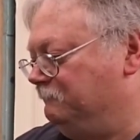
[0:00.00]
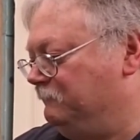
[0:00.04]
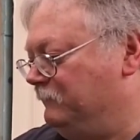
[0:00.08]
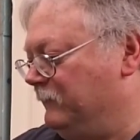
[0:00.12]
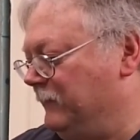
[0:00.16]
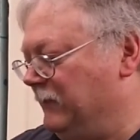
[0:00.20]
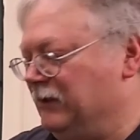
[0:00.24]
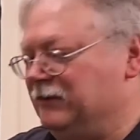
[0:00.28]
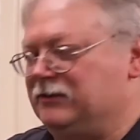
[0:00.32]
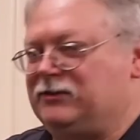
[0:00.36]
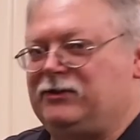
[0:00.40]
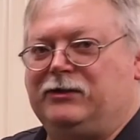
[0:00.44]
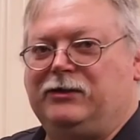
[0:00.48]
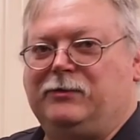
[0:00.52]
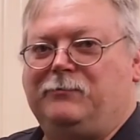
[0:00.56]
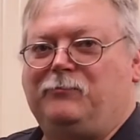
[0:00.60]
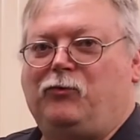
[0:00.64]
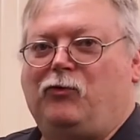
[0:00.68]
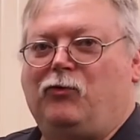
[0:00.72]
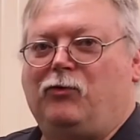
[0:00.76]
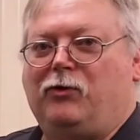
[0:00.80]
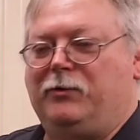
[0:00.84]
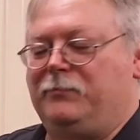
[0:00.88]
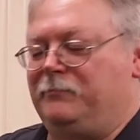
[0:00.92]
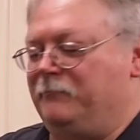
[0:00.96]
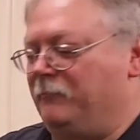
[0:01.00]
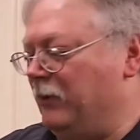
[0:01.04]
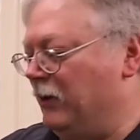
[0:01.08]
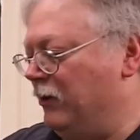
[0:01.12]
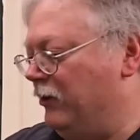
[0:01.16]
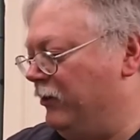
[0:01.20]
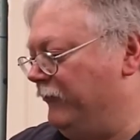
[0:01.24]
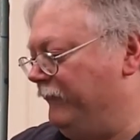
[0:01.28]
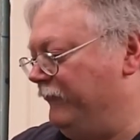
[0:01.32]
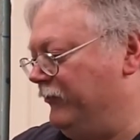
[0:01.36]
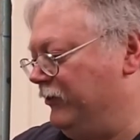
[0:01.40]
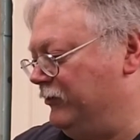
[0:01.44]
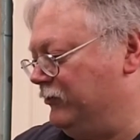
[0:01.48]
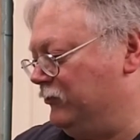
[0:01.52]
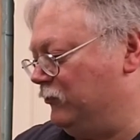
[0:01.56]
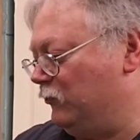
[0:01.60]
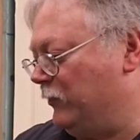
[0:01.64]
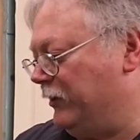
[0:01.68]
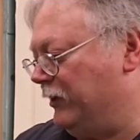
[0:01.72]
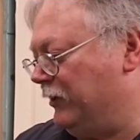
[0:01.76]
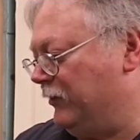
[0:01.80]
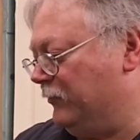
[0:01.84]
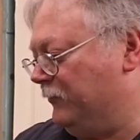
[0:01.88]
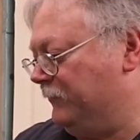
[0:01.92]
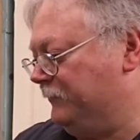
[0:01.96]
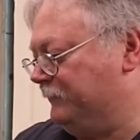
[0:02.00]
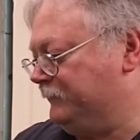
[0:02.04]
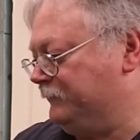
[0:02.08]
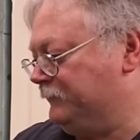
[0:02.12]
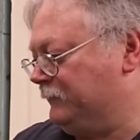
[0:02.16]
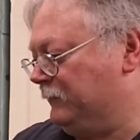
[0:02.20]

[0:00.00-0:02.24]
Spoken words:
it's an important part of it as well.